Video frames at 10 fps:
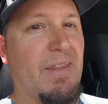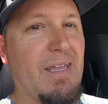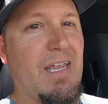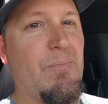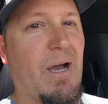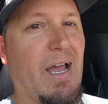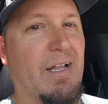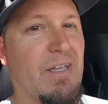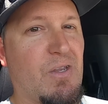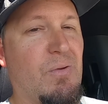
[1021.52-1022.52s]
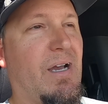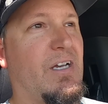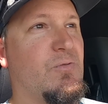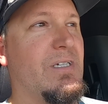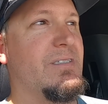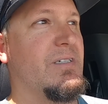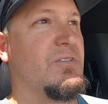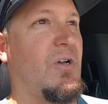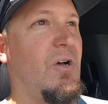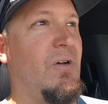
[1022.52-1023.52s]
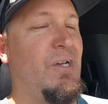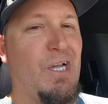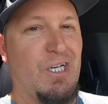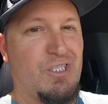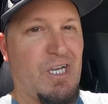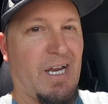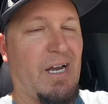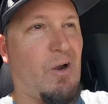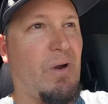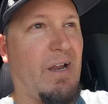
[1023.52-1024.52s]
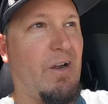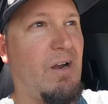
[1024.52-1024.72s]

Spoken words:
The e-bike that you guys recently saw, check it out right